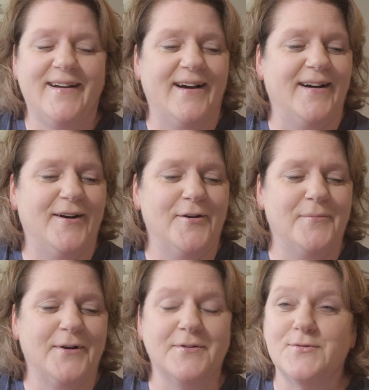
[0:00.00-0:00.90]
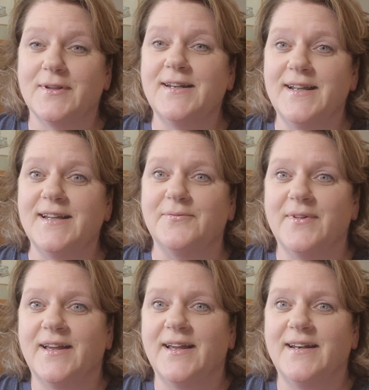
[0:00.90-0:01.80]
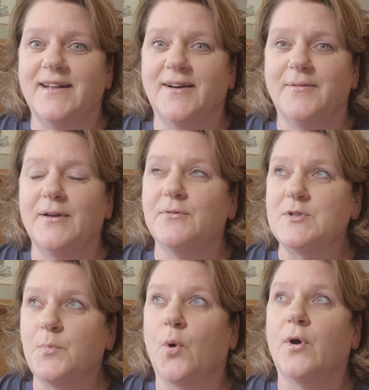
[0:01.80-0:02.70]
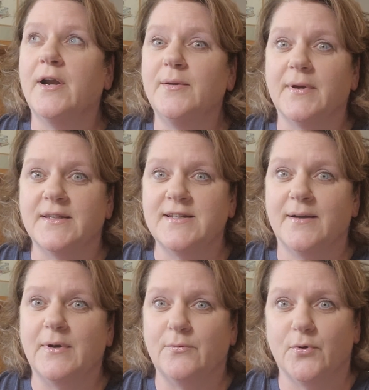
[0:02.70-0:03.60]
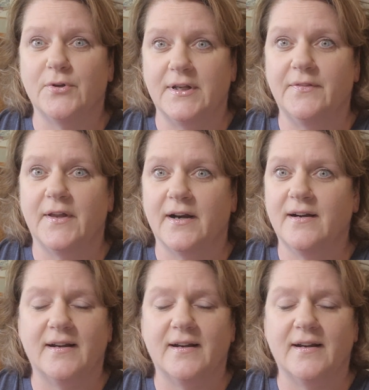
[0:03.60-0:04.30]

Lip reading: But it was really neat, and it was pouring by the time I rolled in there.